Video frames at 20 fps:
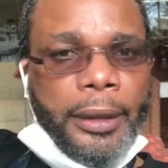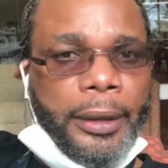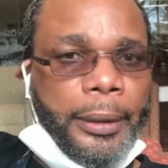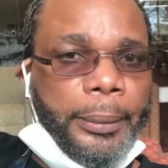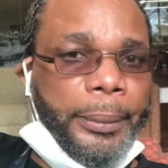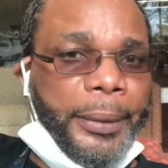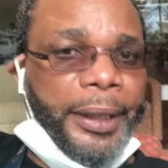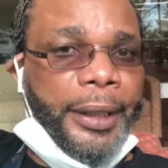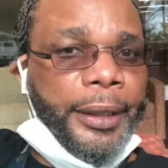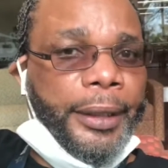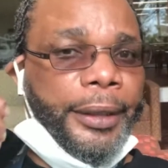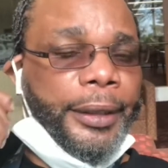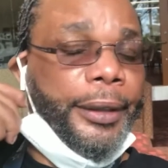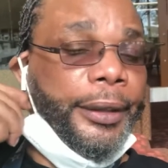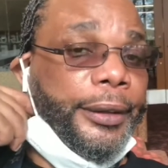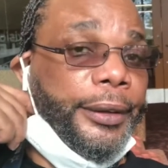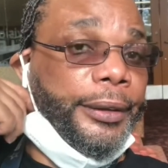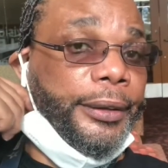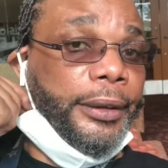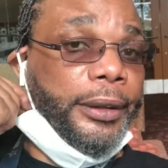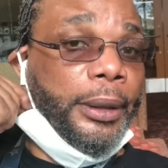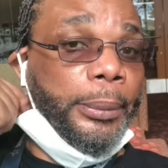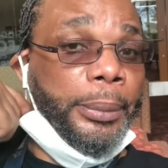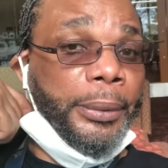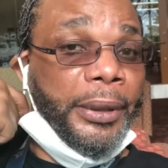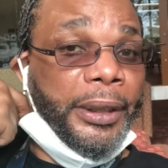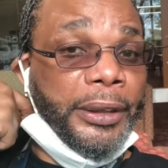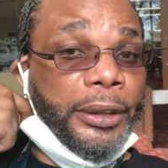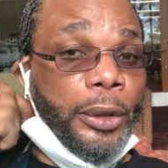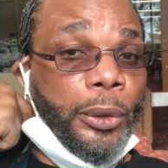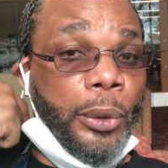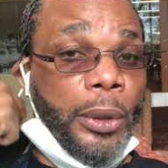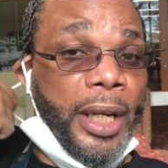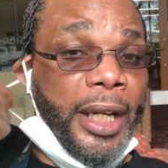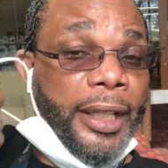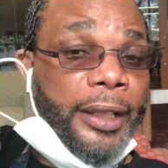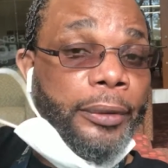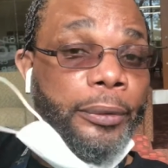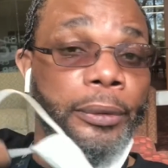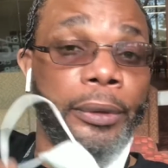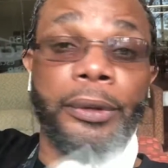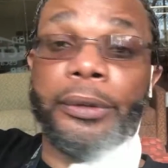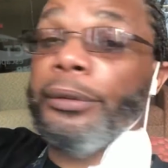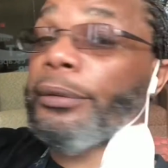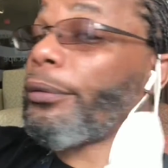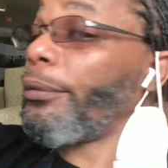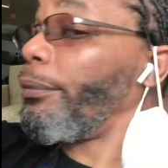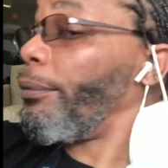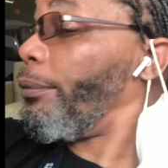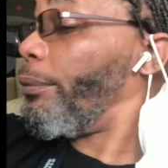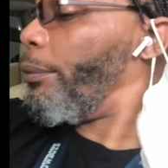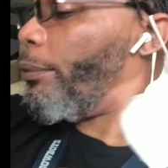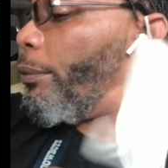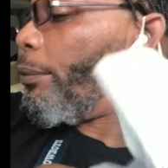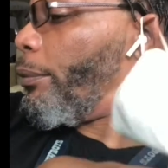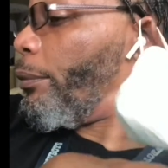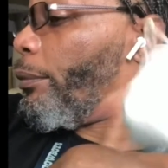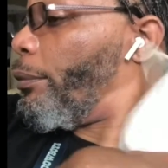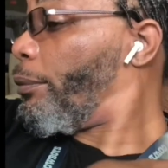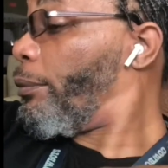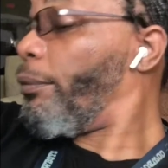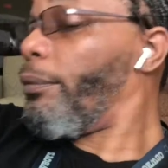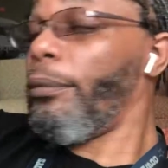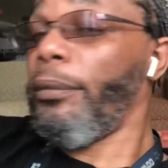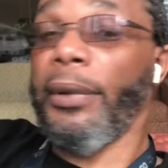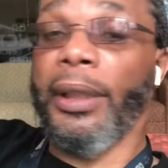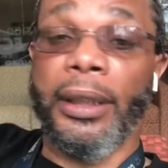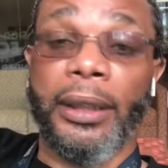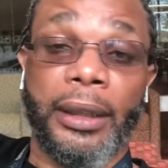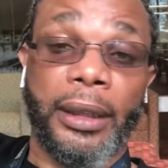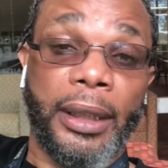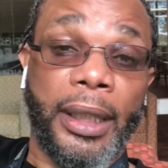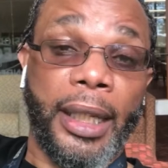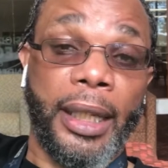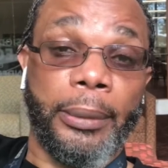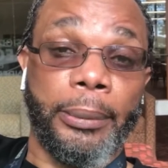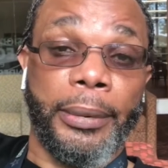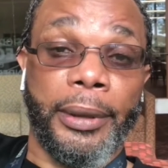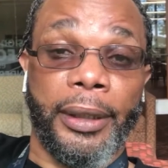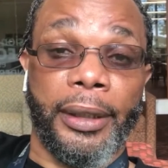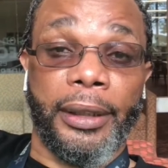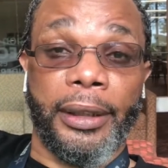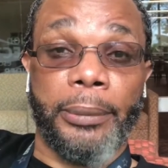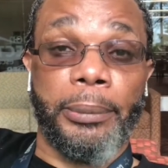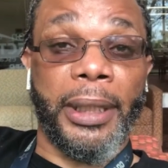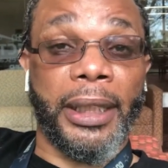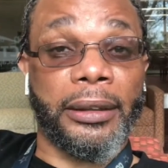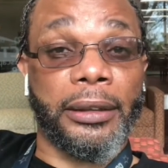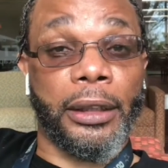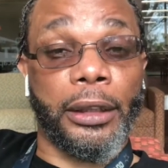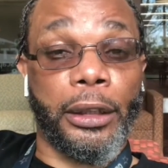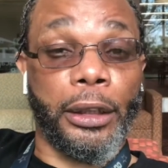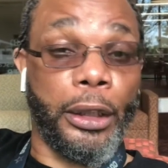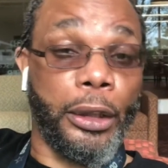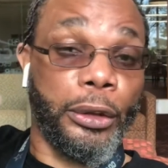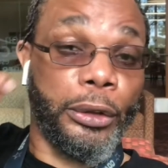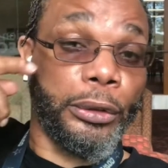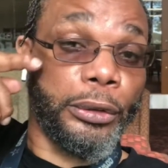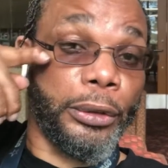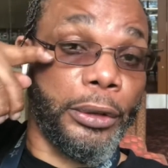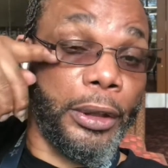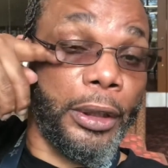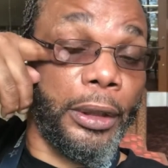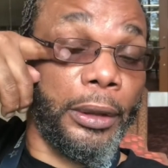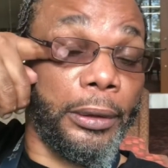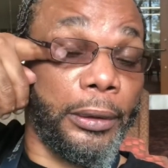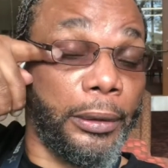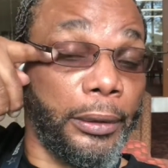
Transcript: Oh, man, up here at the quiet room at the library. They about to close though.